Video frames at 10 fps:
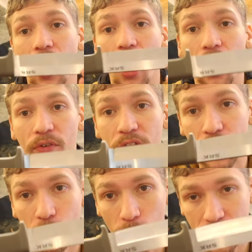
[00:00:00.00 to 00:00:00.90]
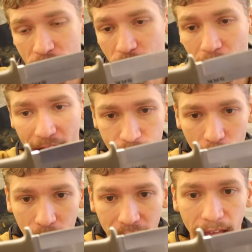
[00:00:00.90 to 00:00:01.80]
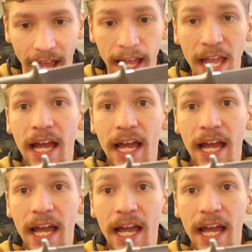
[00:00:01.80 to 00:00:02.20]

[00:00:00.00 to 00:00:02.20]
of the Cold Steel SRK.